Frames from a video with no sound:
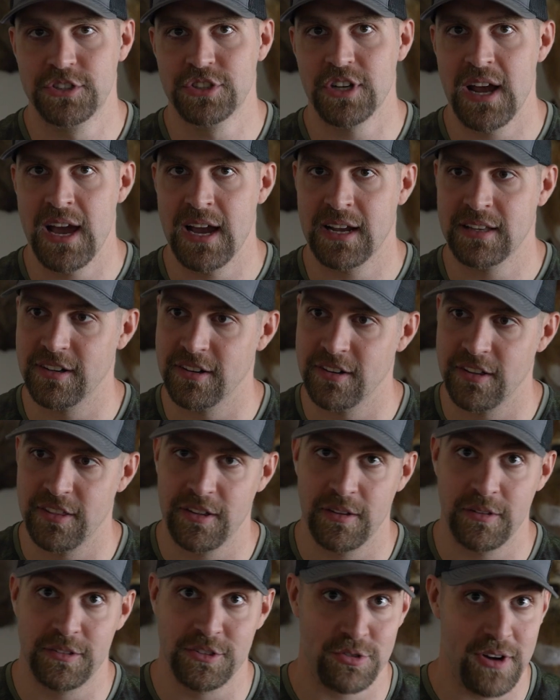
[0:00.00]
tractor,
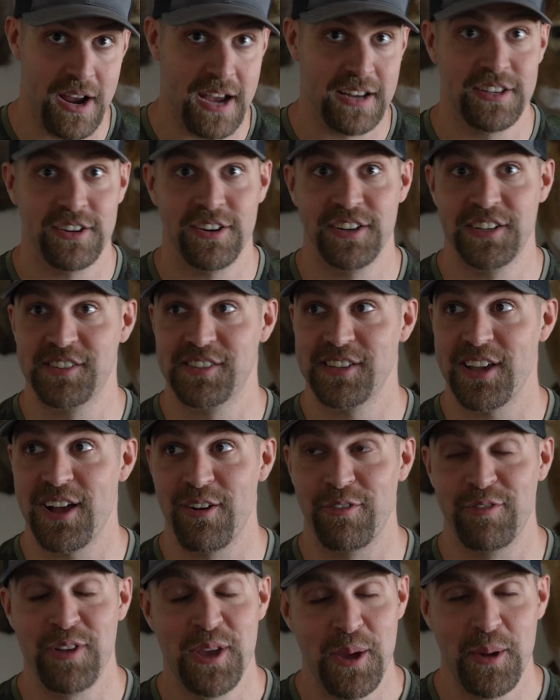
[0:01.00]
the tractor
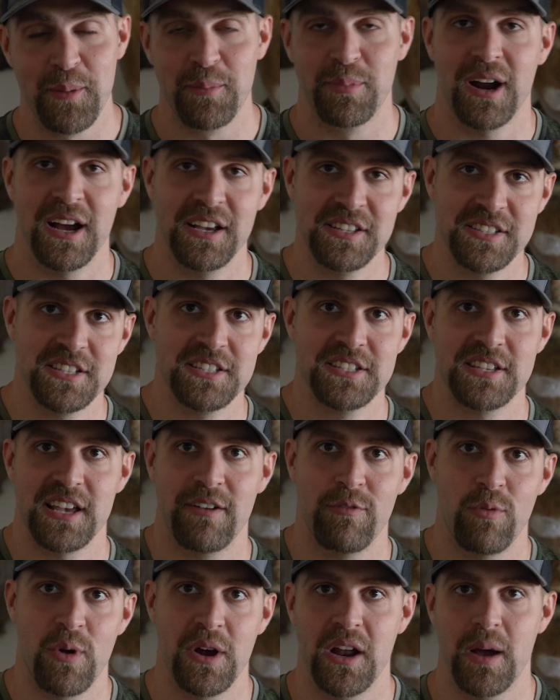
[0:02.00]
itself, prices
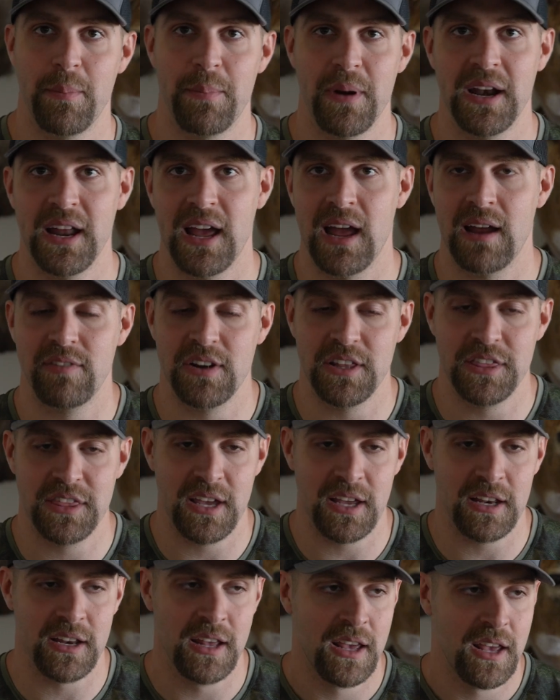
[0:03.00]
have went up on
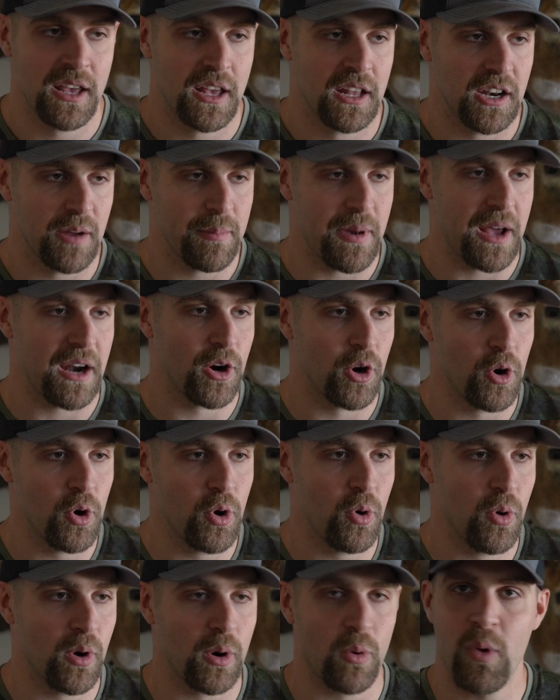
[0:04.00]
everything. No matter
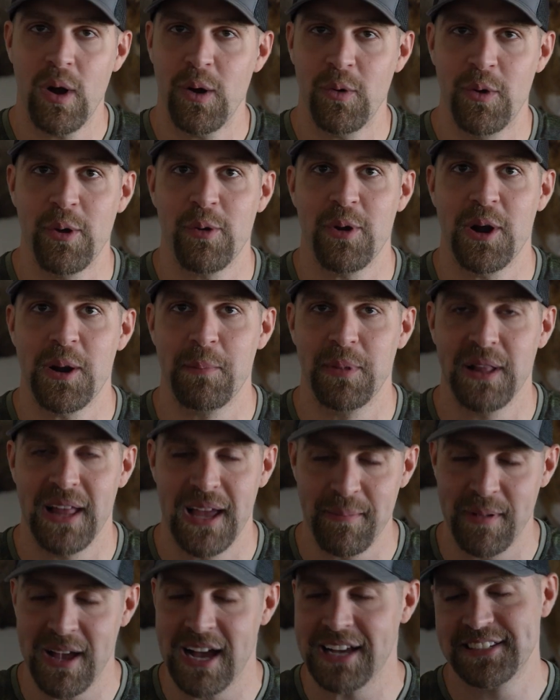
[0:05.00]
who or what we want to
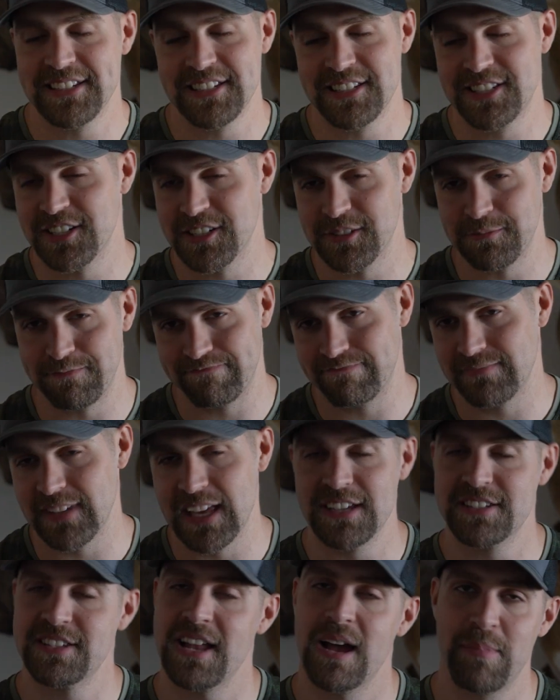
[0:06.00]
blame, guys,
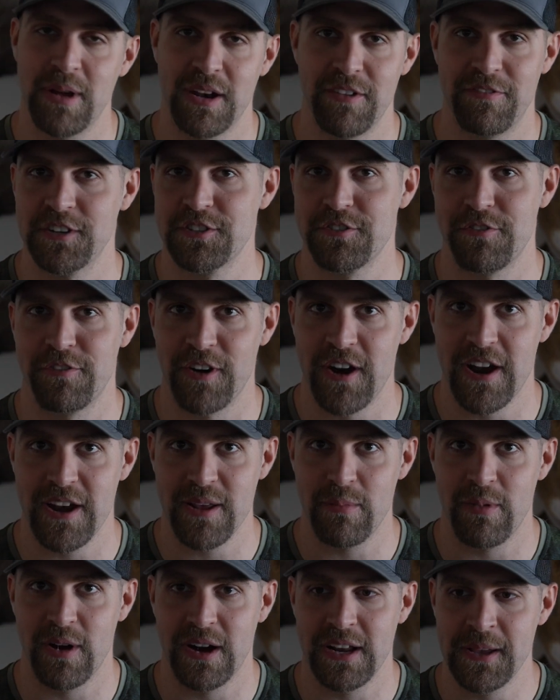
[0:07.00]
it's not beneficial for
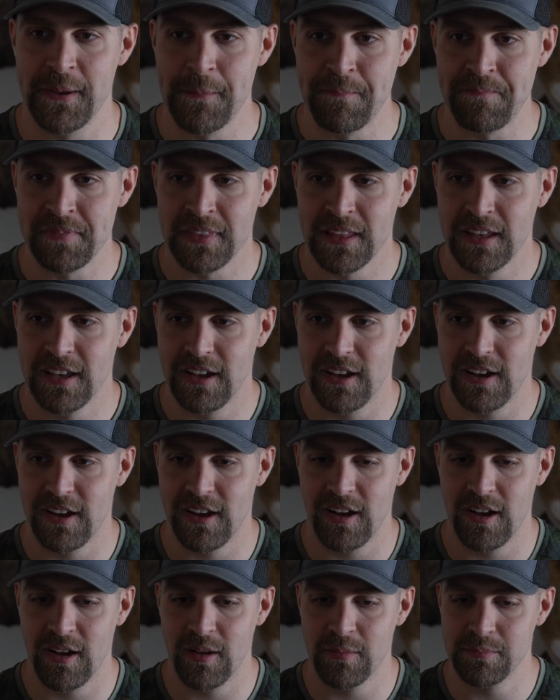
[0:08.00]
anybody.
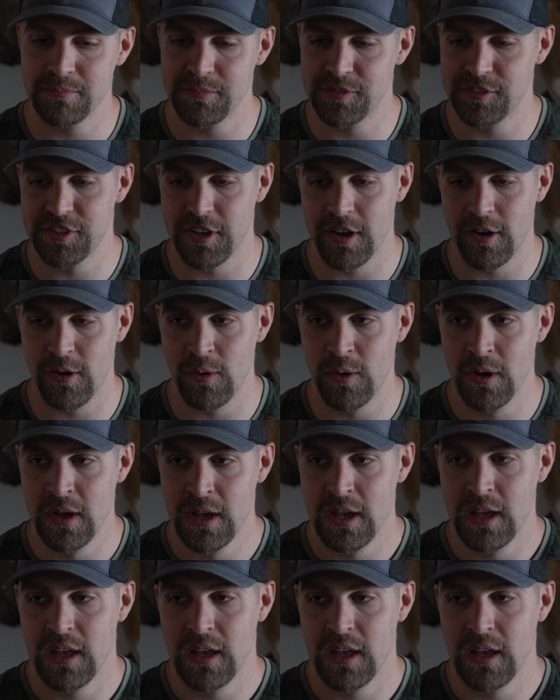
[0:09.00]
So